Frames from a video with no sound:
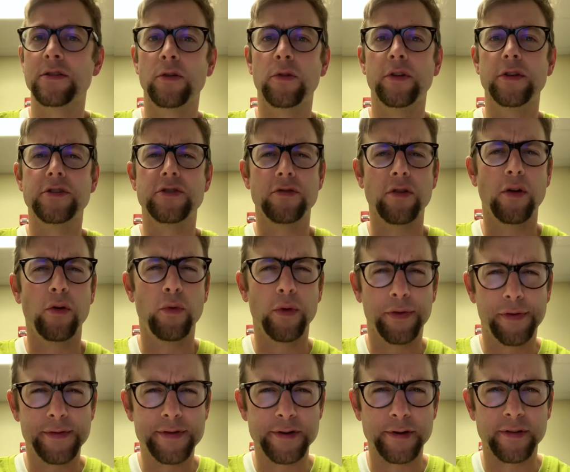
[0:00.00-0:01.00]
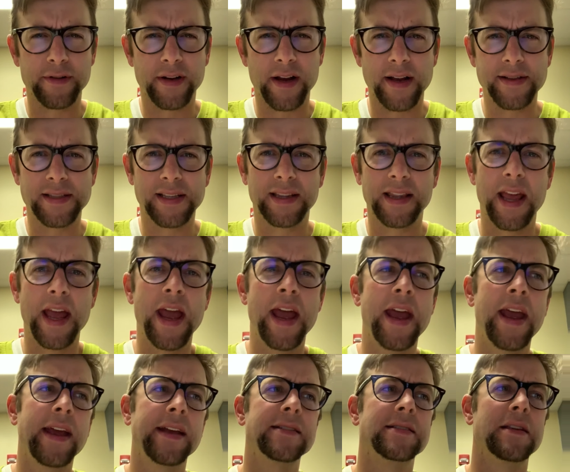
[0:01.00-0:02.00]
are going to struggle with certain kinds of
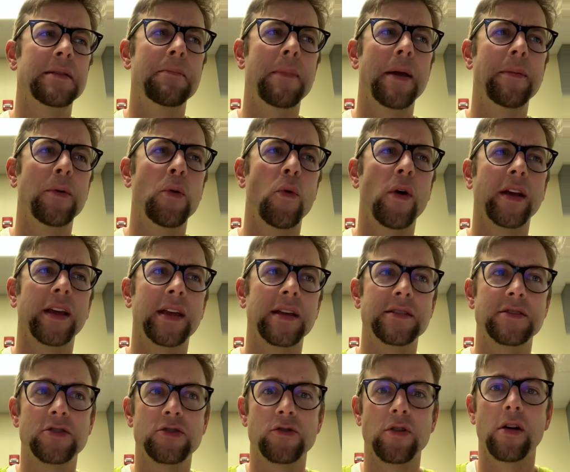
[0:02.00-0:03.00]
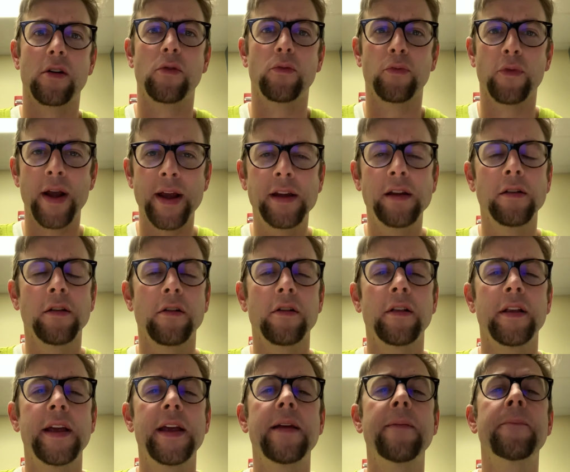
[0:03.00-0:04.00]
things and maybe what kids struggle
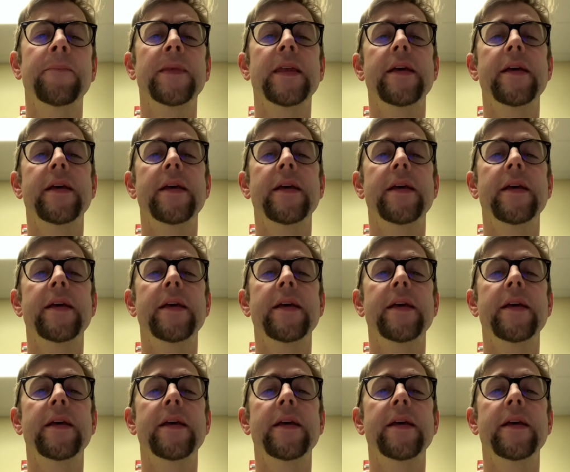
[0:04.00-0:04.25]
regularly.